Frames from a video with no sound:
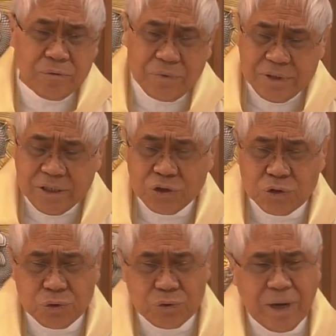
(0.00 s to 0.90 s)
We need
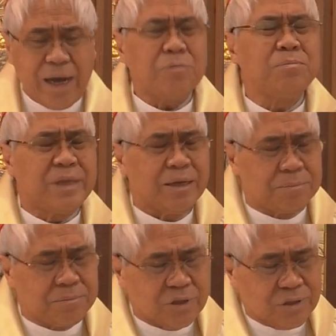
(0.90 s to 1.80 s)
to help
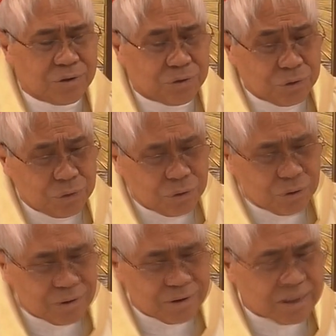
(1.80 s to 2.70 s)
them to